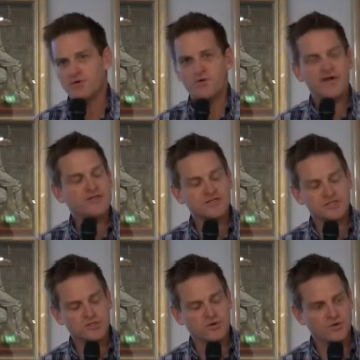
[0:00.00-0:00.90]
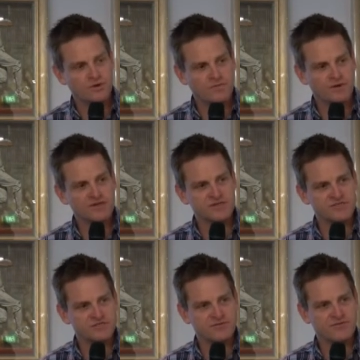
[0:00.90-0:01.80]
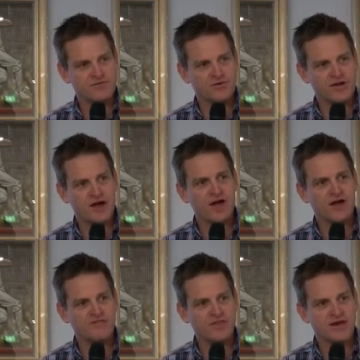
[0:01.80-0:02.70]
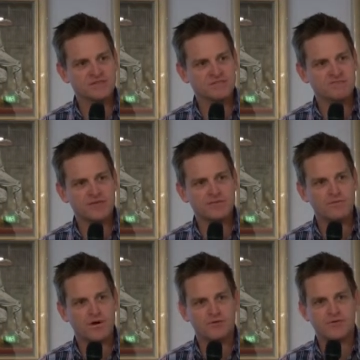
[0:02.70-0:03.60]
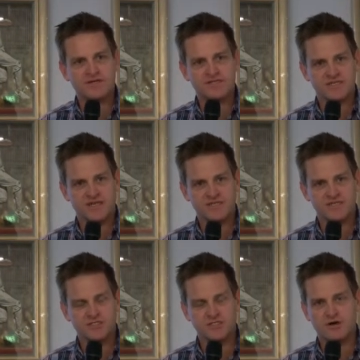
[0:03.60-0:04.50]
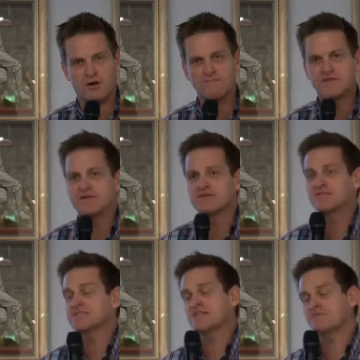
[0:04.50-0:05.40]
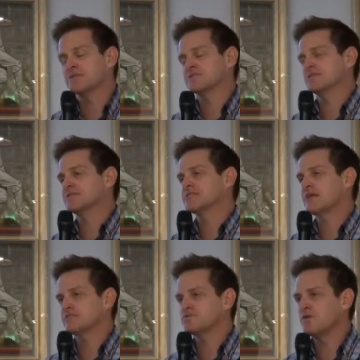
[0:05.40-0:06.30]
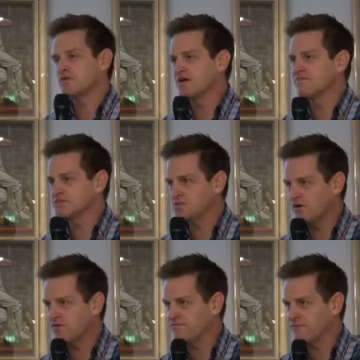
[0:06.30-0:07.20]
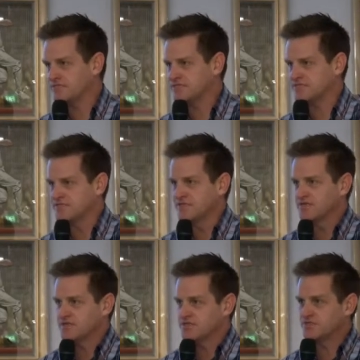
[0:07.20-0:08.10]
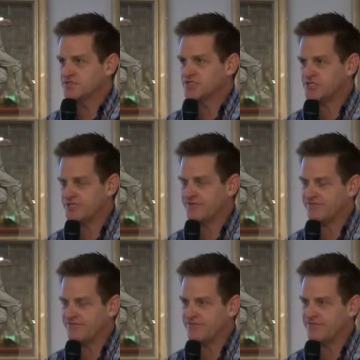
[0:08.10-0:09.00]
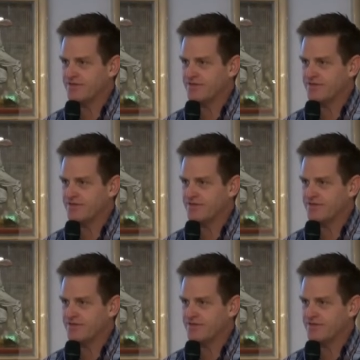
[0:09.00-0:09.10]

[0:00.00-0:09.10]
But where do you store the bodies of 3,500 people while you undertake this job? Because it's something that's going to take us well over 12 months to achieve.